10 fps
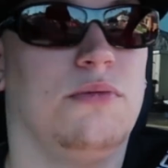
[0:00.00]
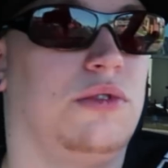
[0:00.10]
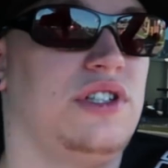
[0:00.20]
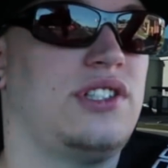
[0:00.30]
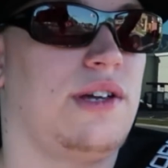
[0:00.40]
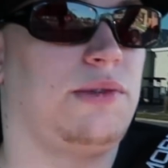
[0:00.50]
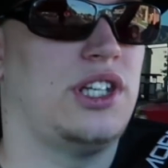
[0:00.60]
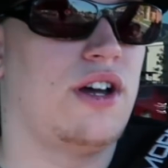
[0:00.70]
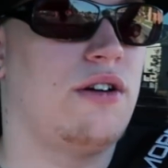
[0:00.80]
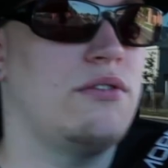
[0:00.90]
please let me
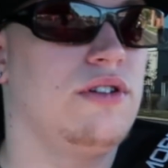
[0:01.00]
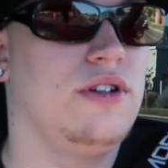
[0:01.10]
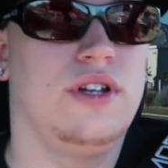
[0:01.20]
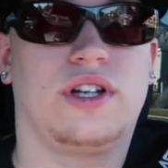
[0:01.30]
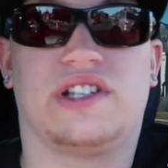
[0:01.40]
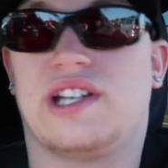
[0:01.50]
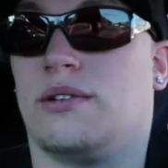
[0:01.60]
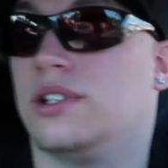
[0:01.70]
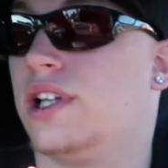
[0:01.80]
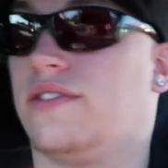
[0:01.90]
know, because I
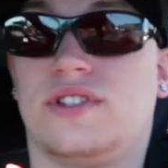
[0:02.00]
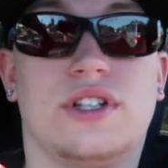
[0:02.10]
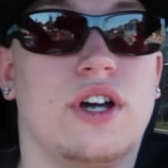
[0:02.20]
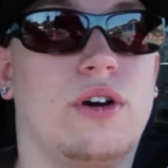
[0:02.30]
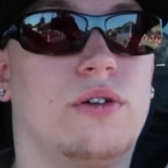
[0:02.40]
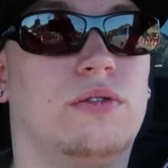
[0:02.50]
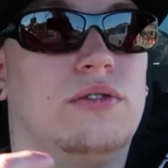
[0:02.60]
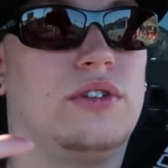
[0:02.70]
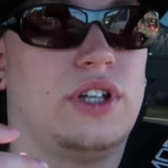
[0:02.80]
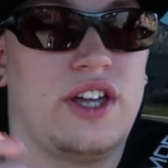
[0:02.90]
would love to know
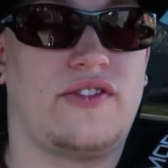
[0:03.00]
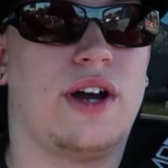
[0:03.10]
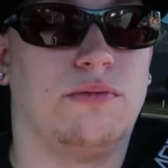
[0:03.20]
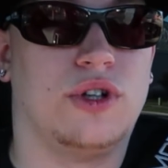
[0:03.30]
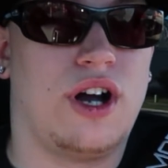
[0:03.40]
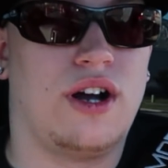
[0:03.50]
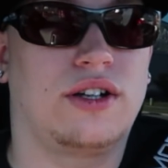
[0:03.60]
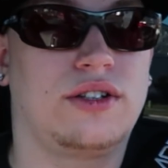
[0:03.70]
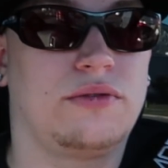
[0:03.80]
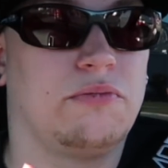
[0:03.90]
if I'm
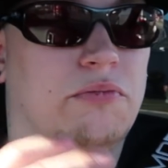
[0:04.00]
wrong.